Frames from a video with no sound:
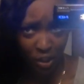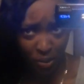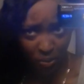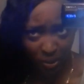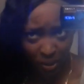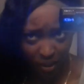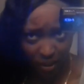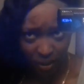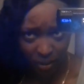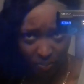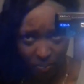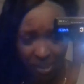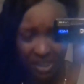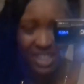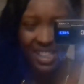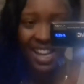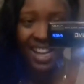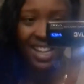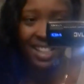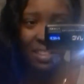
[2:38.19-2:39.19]
so good,
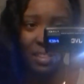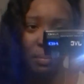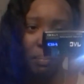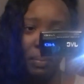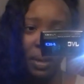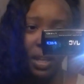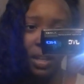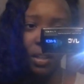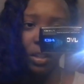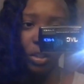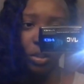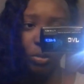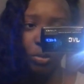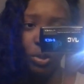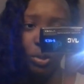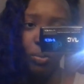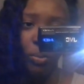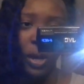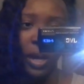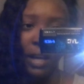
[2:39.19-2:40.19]
besides them being a little
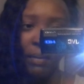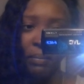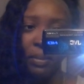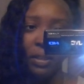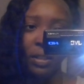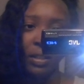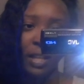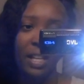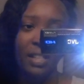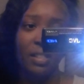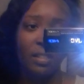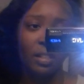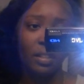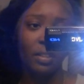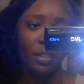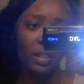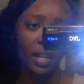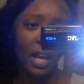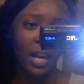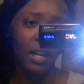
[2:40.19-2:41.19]
too white. But that's
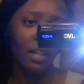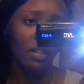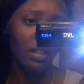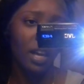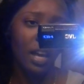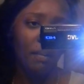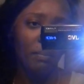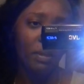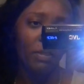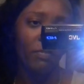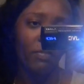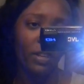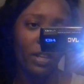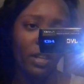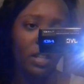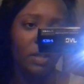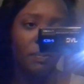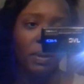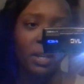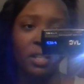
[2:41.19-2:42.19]
nothing that can't be
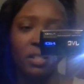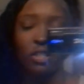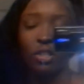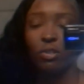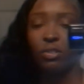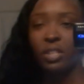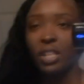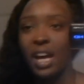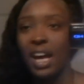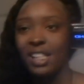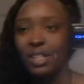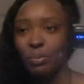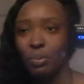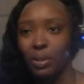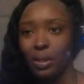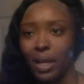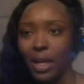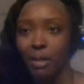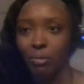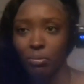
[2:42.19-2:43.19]
fixed, because those knots
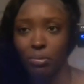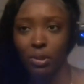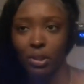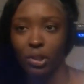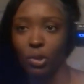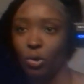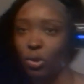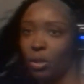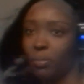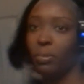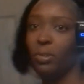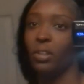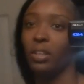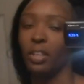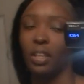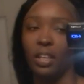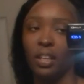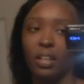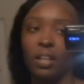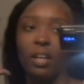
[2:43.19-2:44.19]
were like really horrible
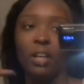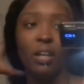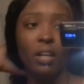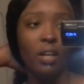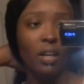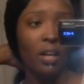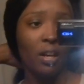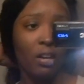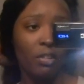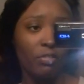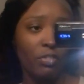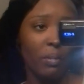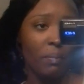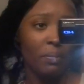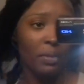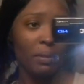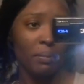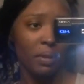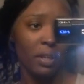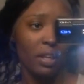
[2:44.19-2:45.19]
looking
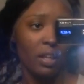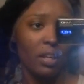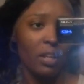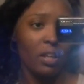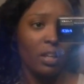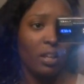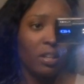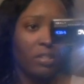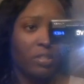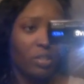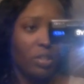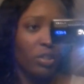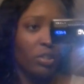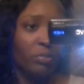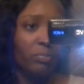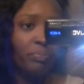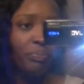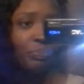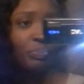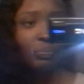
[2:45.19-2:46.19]
from the beginning.
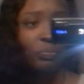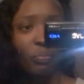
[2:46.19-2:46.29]
So